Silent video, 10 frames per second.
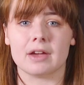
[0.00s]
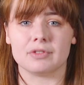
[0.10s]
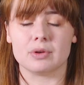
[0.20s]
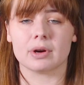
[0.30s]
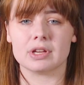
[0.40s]

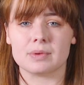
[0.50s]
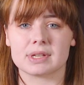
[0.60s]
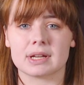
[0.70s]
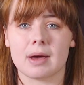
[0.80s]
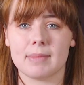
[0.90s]
If you are
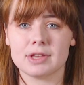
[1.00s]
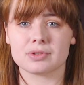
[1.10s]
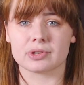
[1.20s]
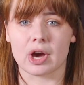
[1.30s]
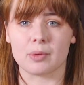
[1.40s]
using a
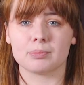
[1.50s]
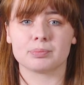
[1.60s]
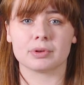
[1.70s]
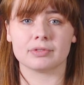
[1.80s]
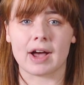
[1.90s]
metronome,
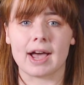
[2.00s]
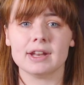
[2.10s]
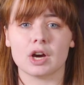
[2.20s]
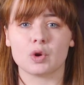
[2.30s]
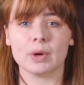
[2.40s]

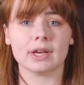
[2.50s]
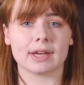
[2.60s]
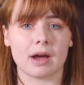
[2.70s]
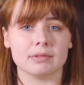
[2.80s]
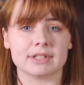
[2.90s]
provide a
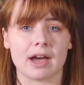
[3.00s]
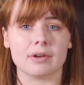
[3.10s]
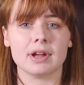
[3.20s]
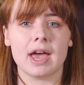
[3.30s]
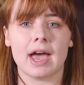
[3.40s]
quick
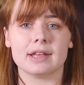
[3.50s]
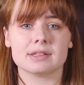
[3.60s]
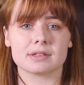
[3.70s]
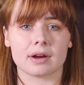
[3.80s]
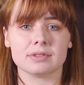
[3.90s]
countdown
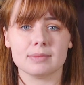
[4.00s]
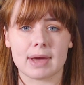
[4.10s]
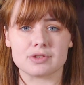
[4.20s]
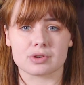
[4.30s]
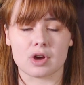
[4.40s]
and start the
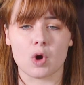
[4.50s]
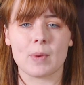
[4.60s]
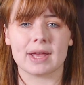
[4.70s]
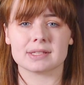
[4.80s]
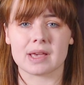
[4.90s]

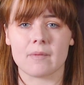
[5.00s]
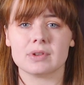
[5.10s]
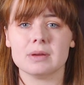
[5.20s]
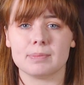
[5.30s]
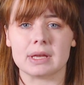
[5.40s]
metronome at
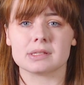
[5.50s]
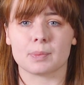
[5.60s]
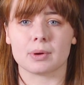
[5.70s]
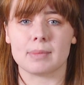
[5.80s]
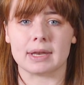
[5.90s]
70 beats
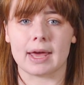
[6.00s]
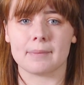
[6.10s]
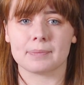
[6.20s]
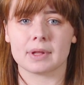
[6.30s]
per minute.